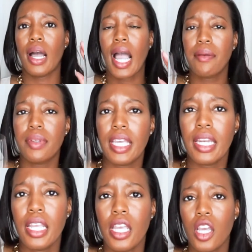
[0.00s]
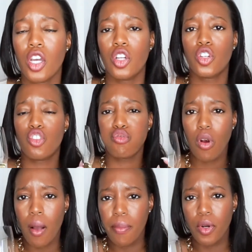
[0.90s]
I'm getting
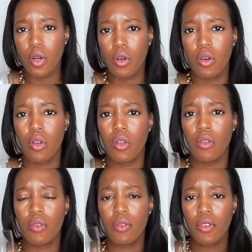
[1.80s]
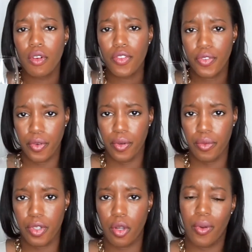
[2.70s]
tropical
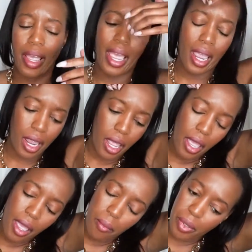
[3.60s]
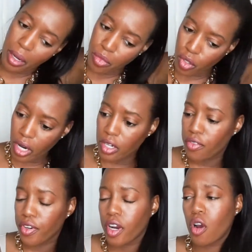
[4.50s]
fruits, okay? But I'm trying to
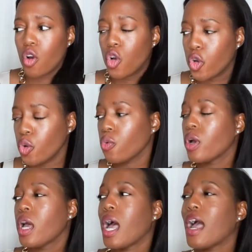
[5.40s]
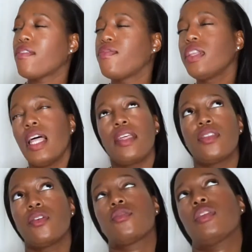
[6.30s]
figure out who. I feel like
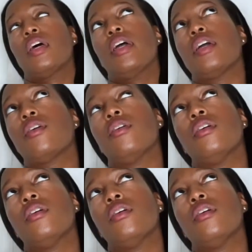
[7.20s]
there's like,